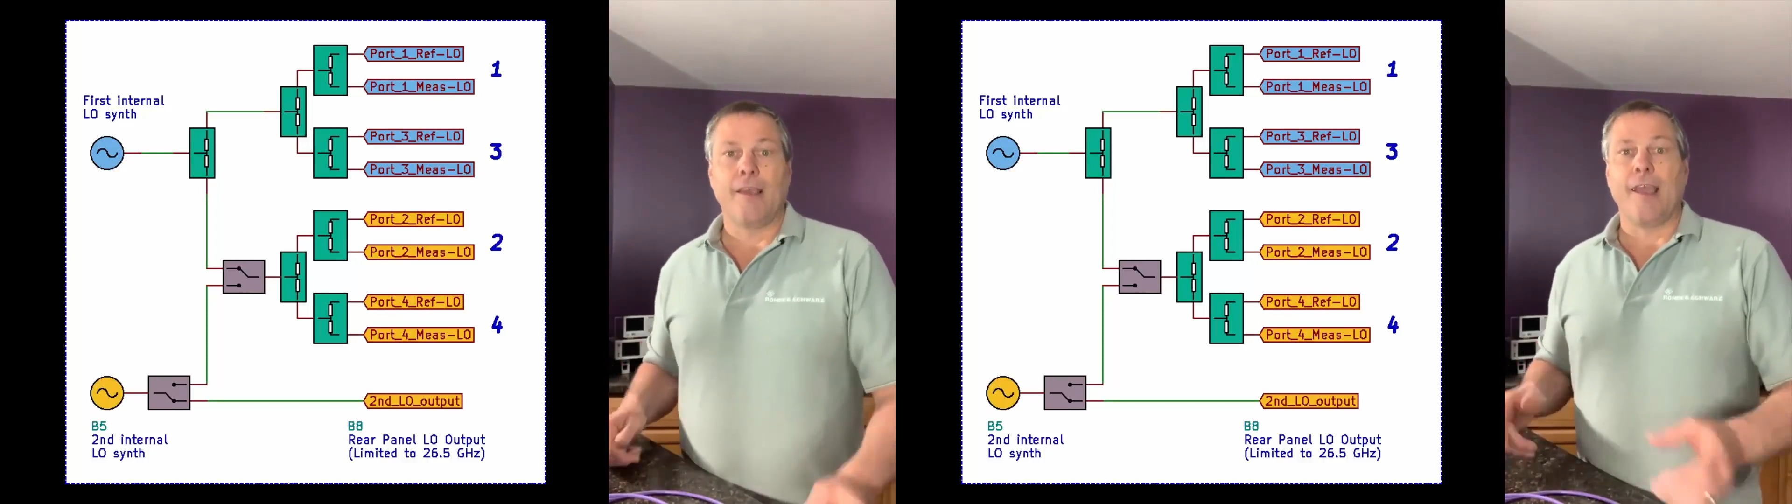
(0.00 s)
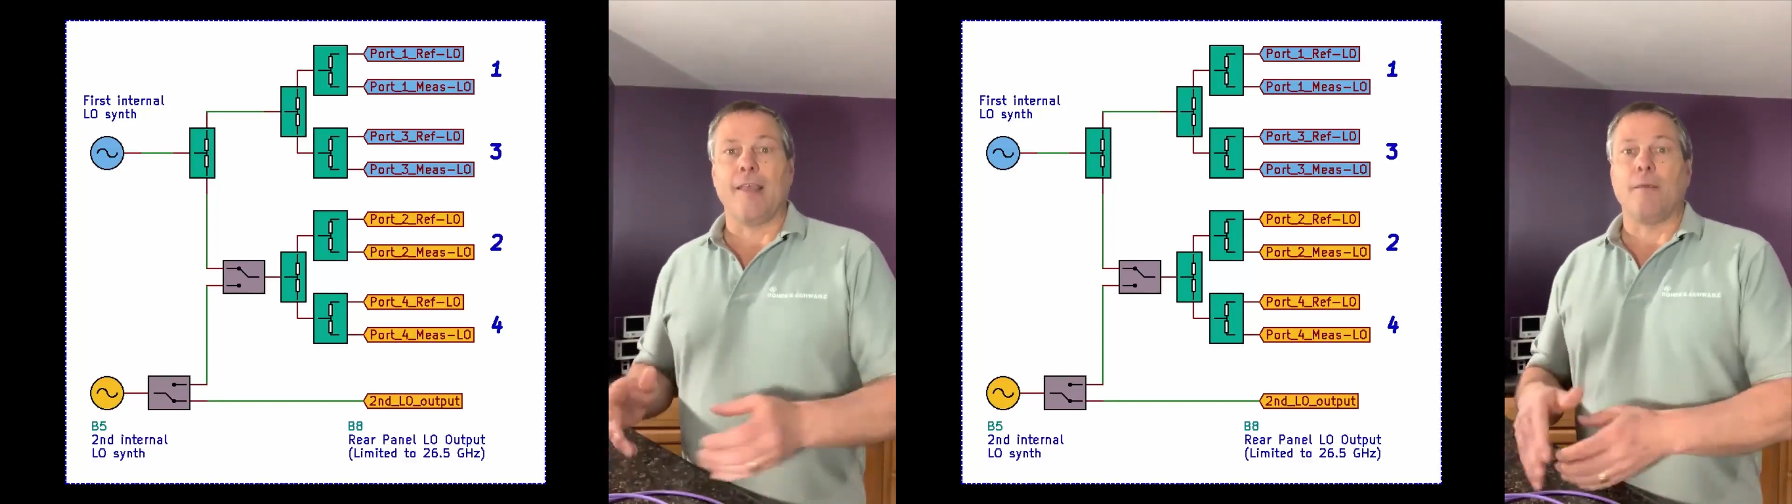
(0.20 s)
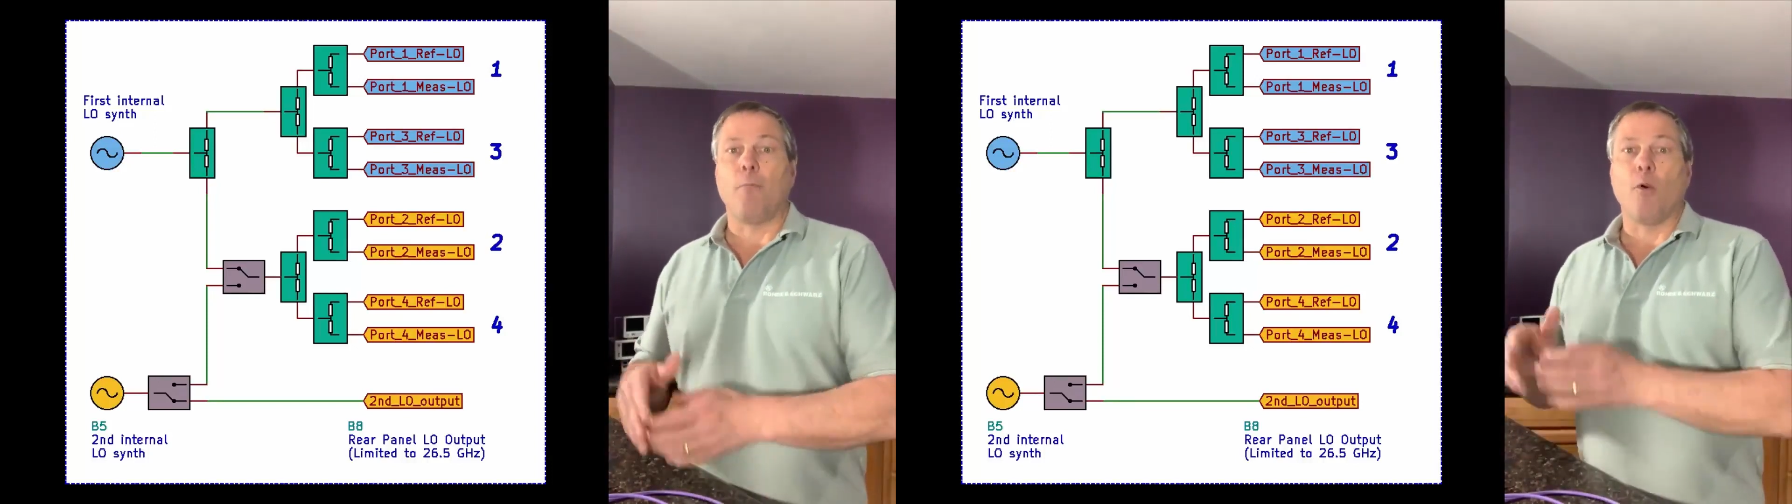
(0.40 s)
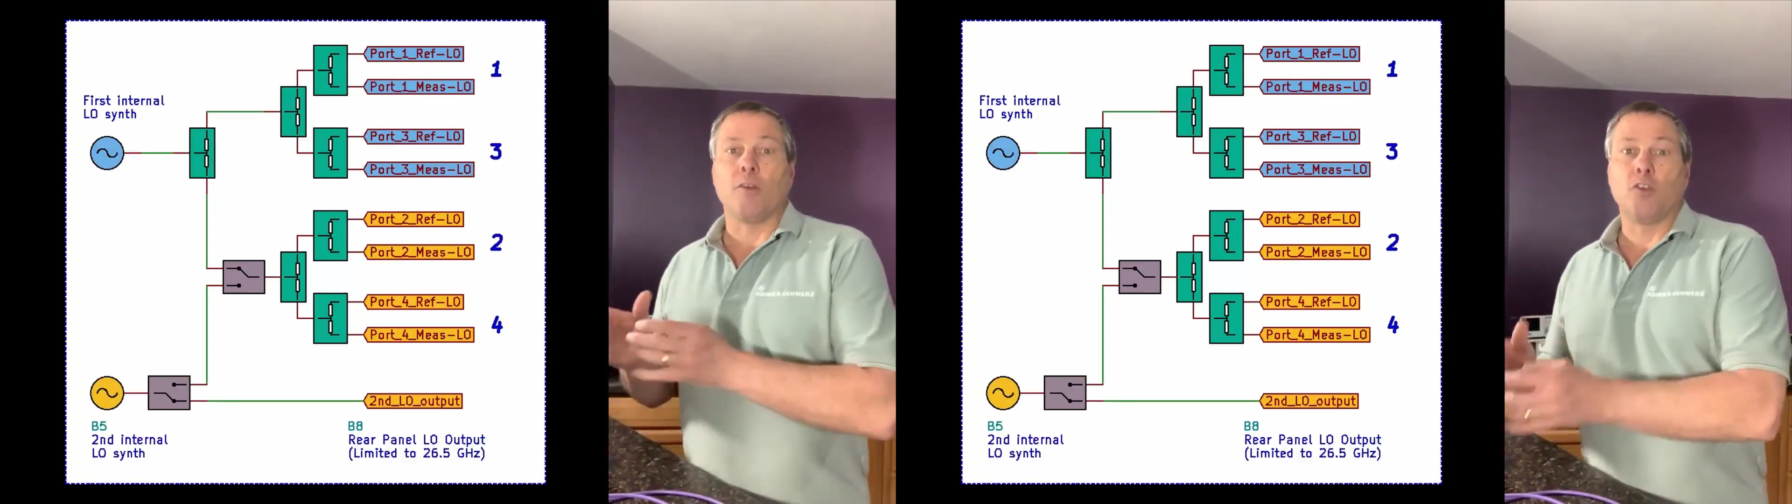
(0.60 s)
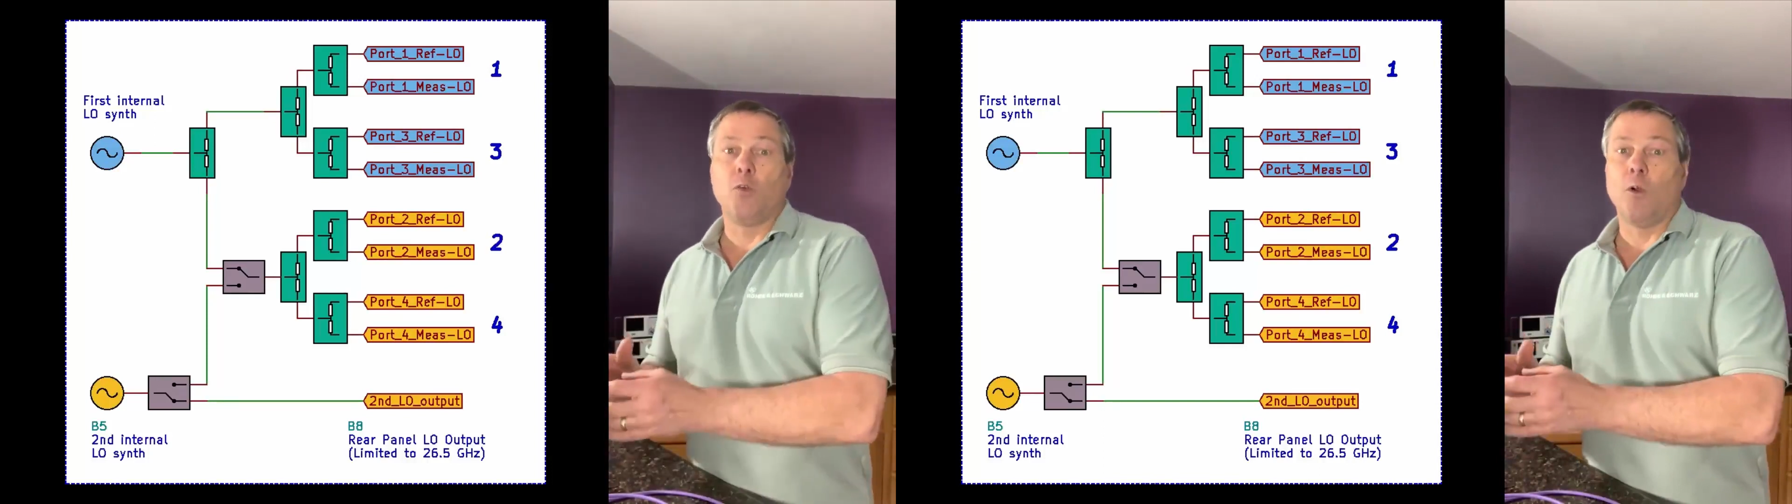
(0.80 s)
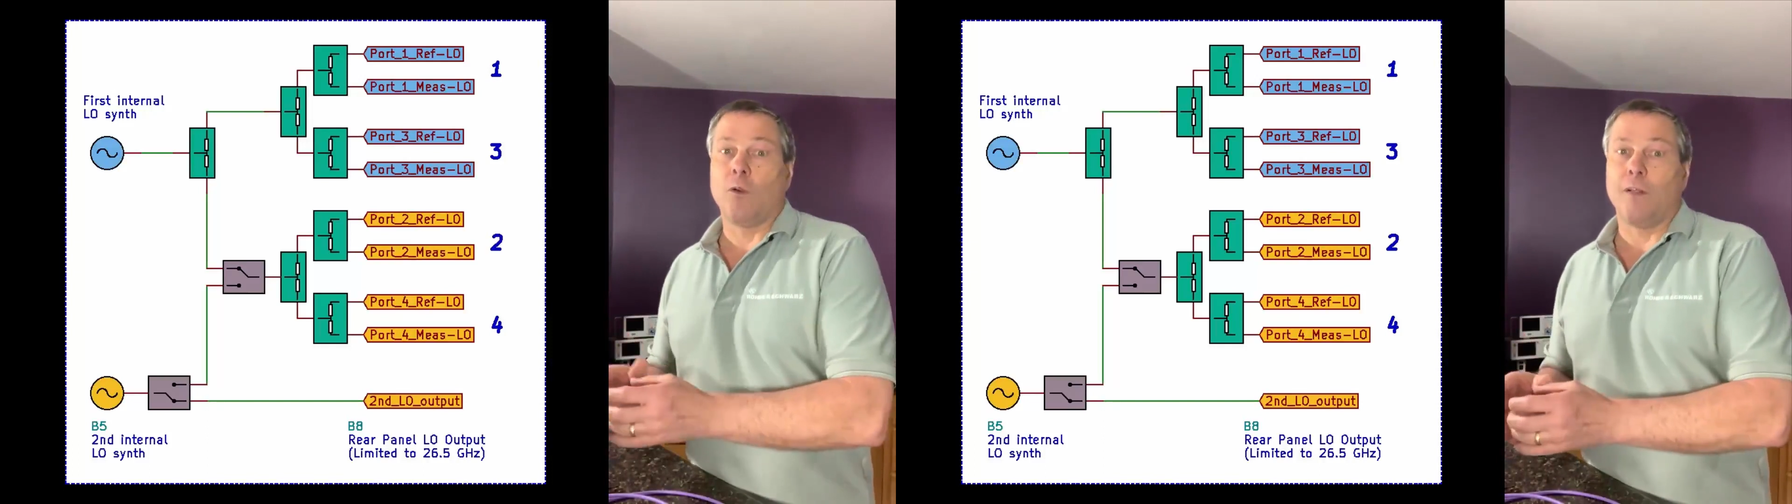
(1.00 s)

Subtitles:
and the port 2 local